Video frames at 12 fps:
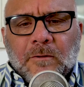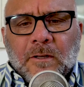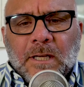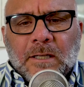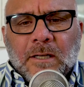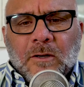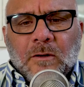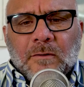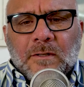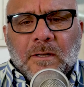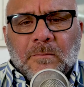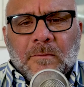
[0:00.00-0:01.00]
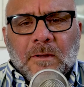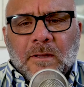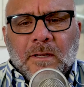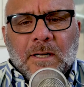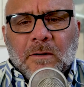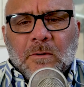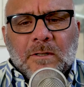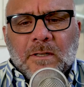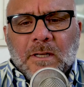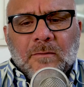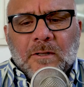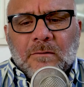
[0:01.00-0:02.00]
let go of something that I
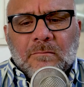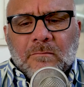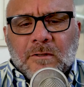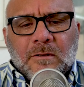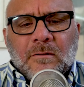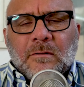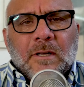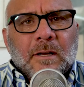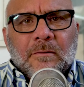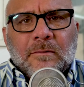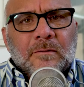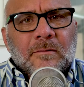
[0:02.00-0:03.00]
wasn't even certain of.